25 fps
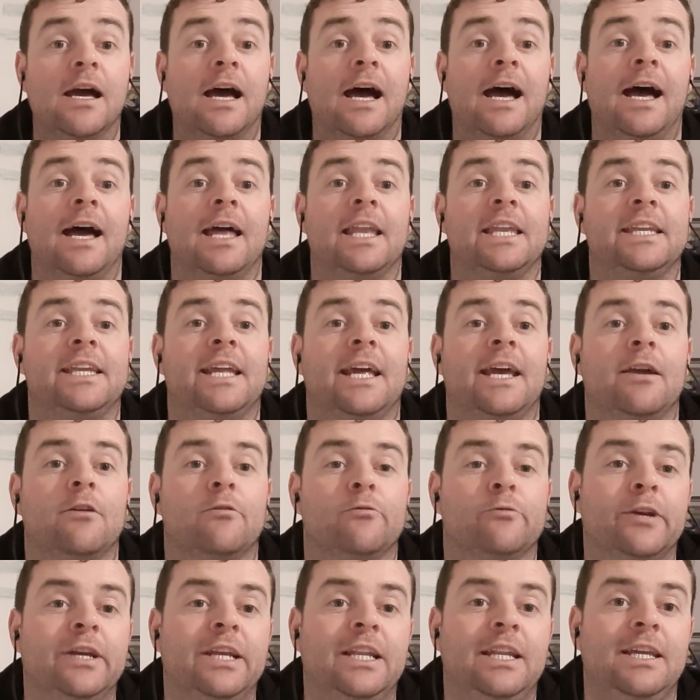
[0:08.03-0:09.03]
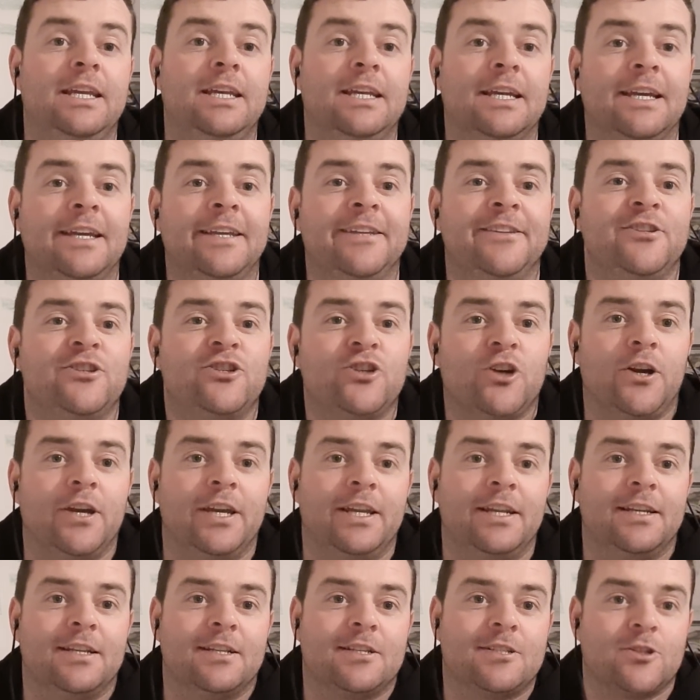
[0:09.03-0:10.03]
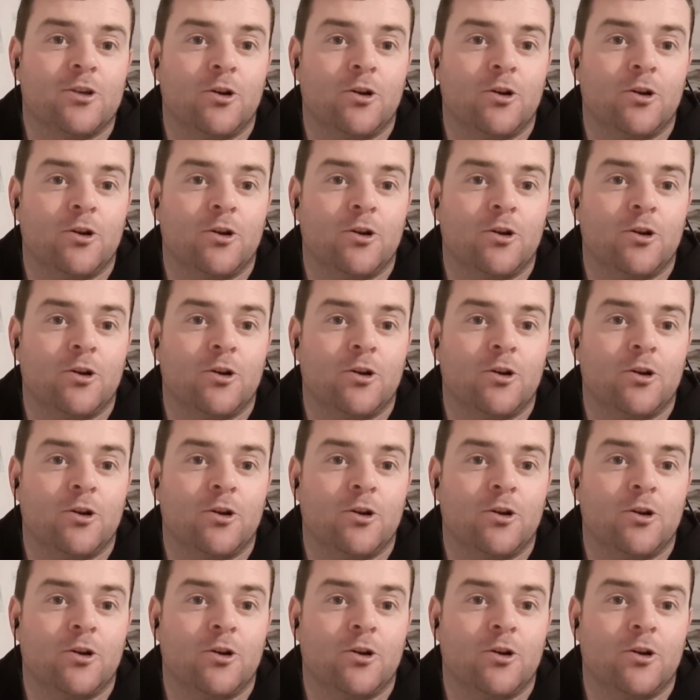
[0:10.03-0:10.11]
and really enjoyed it.